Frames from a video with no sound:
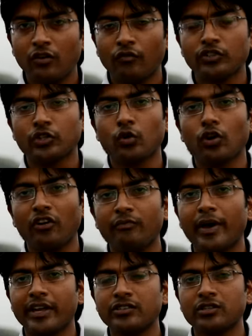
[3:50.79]
for the role of
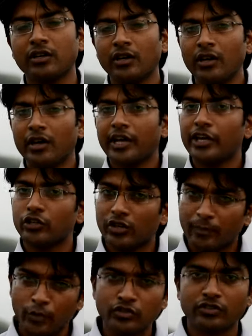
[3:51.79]
manager in your
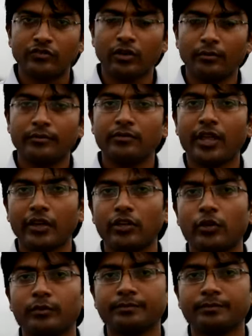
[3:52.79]
reputed firm. Thank you.